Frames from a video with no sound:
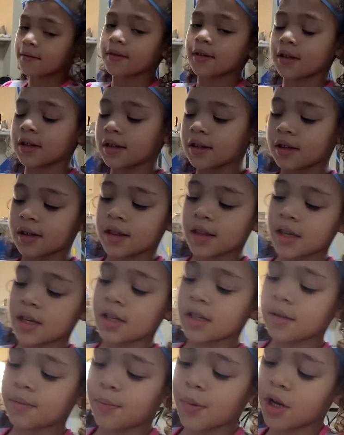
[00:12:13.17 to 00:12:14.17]
ones,
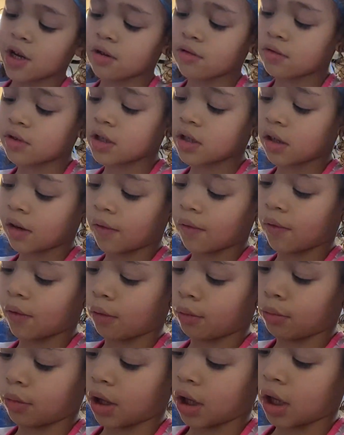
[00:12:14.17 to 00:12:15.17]
these big ones are for
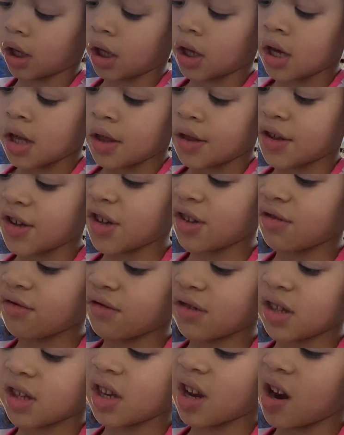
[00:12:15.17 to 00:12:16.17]
me. These
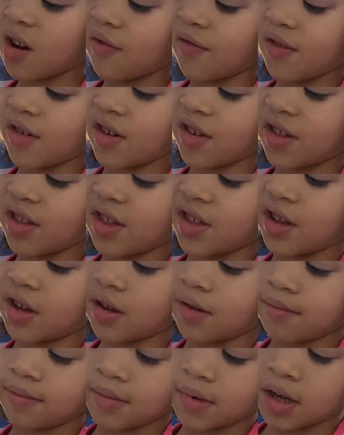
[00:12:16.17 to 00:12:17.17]
ones are for
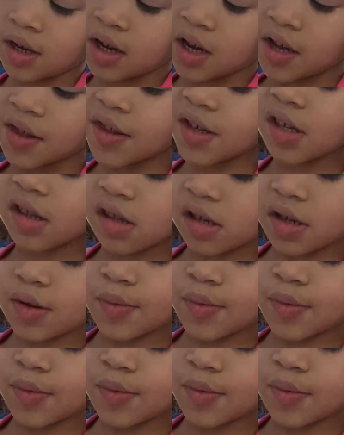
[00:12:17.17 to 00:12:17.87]
them. I think the